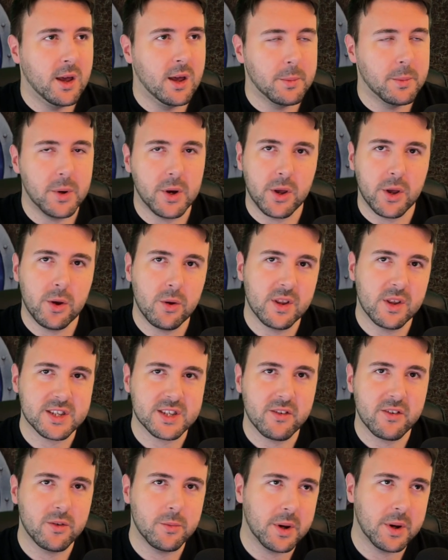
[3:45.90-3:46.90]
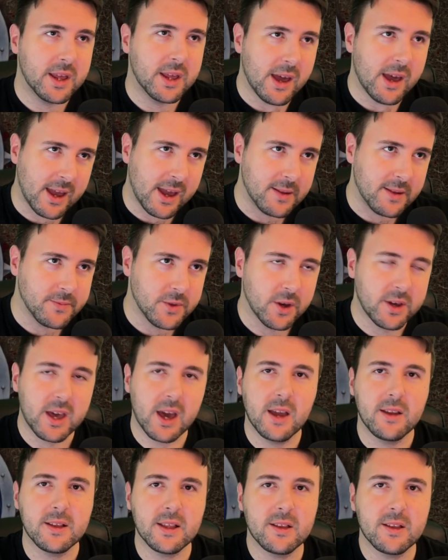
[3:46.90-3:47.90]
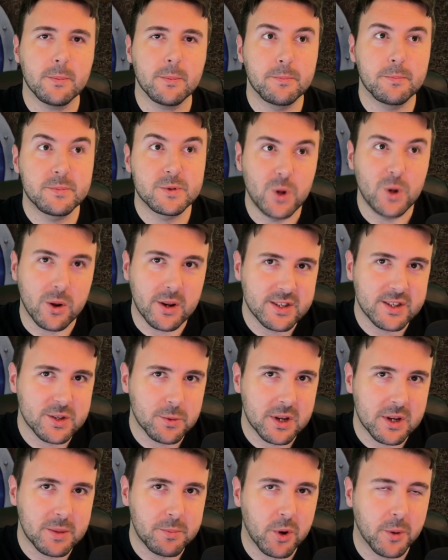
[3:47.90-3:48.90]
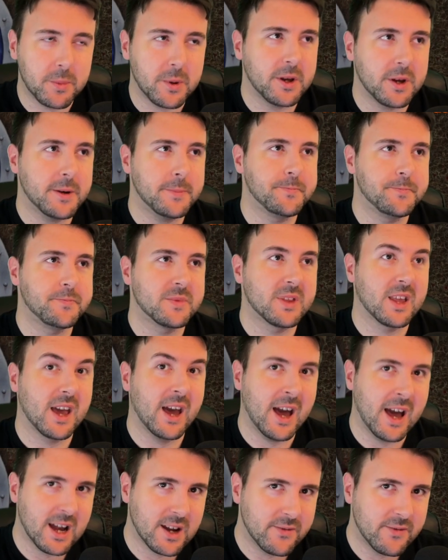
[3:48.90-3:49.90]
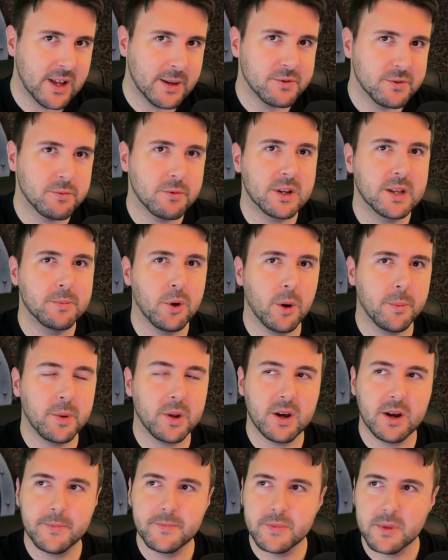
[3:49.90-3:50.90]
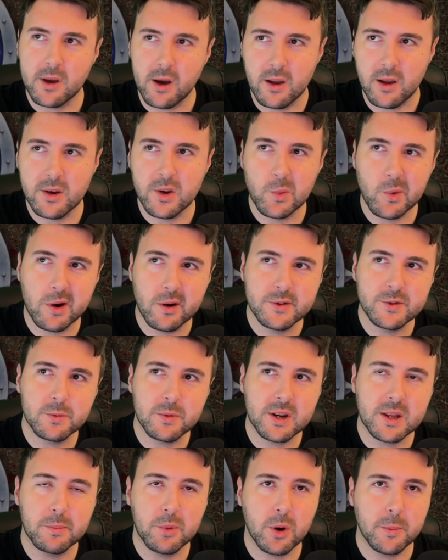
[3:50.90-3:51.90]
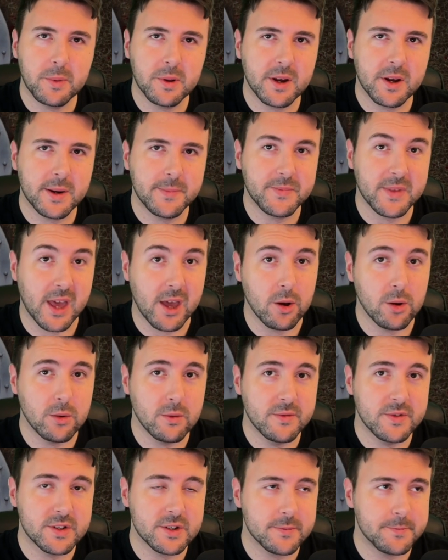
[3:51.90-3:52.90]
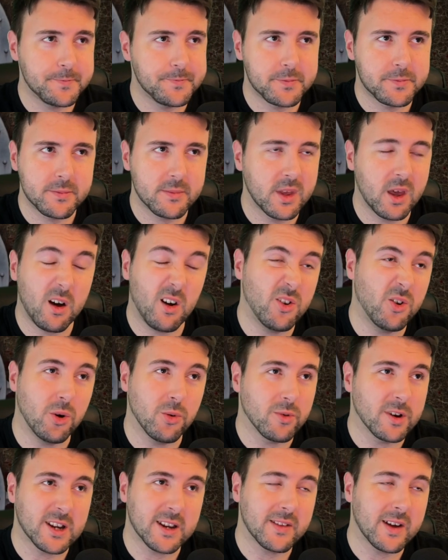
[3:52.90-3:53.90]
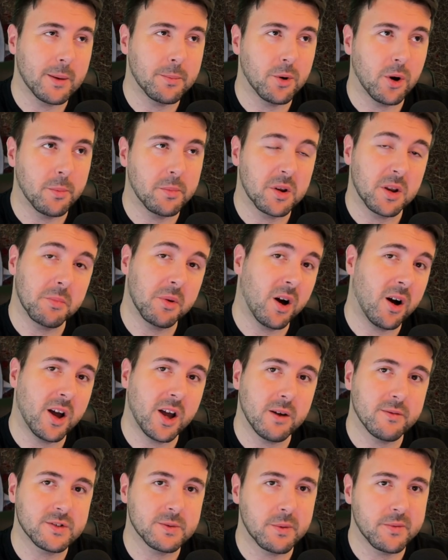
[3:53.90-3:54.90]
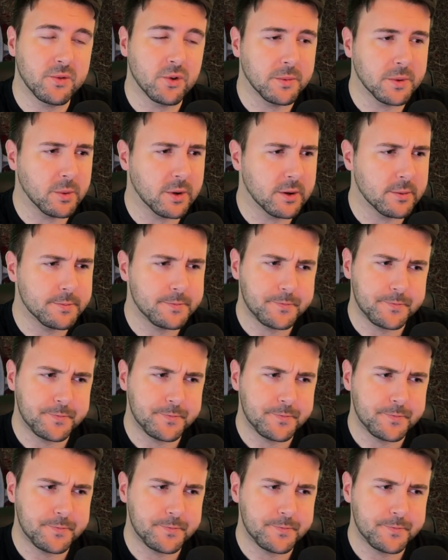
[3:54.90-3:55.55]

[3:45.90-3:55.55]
But who does everybody hate? Okay, Snotlings are really popular. Hackflem's really popular. Underworld's really popular. Elves are not really that popular, but High Elves are performing well.